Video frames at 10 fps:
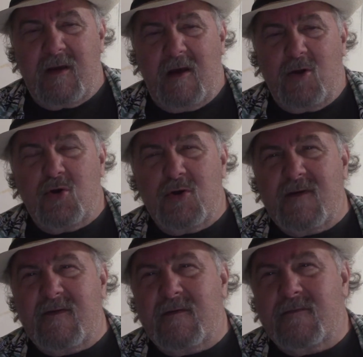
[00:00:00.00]

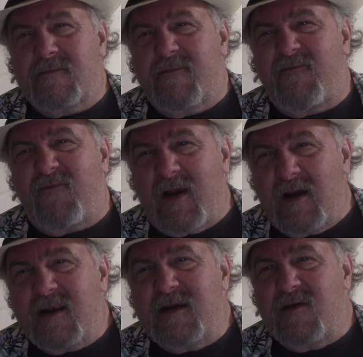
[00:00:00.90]
good,
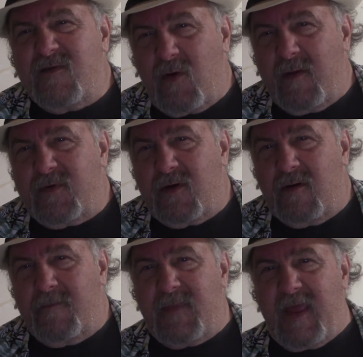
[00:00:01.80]
friendly
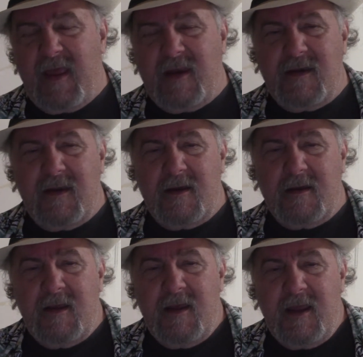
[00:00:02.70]
descriptor. And
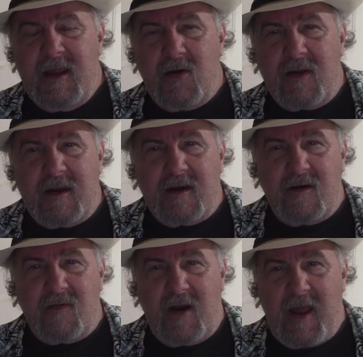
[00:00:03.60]
here again,
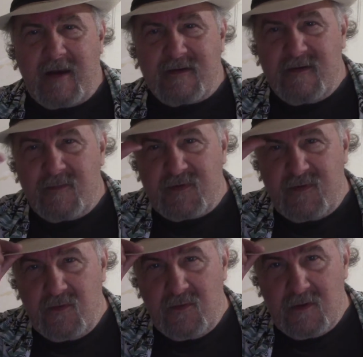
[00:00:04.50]
another hat tip
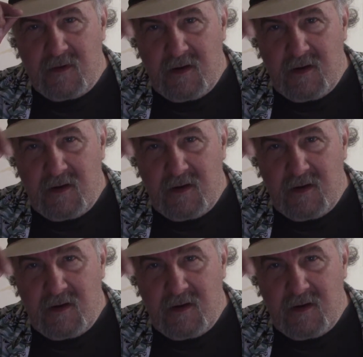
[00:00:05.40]
to